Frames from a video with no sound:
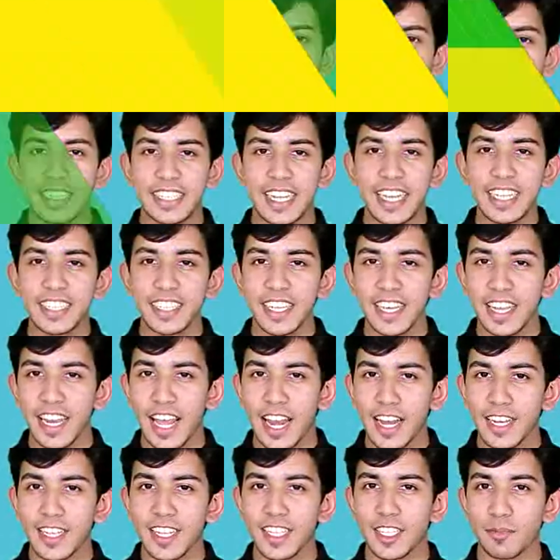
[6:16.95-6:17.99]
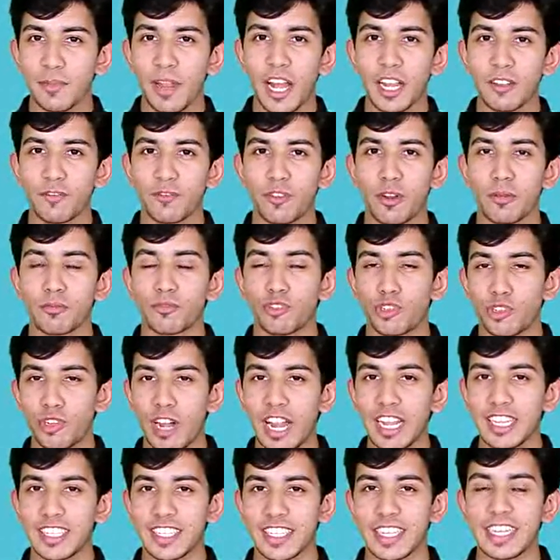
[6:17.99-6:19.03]
And data analytics platform
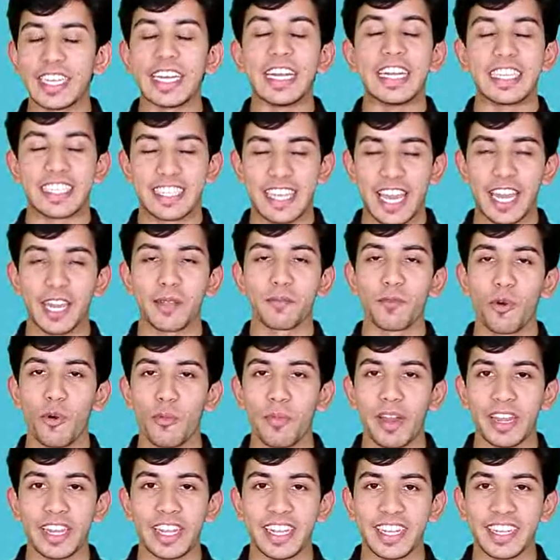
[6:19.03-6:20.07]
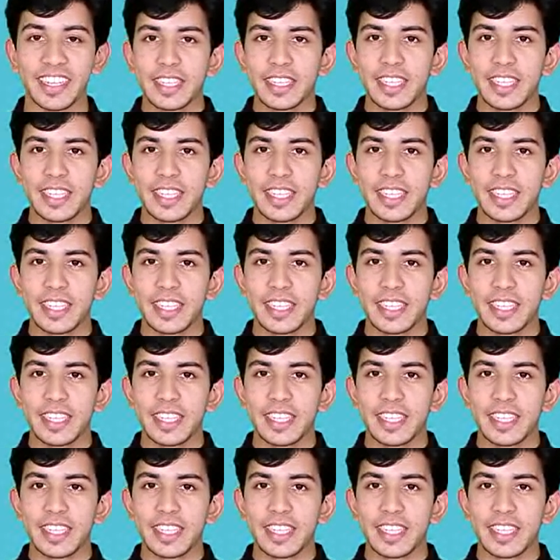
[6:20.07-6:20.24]
Traxon is getting more money.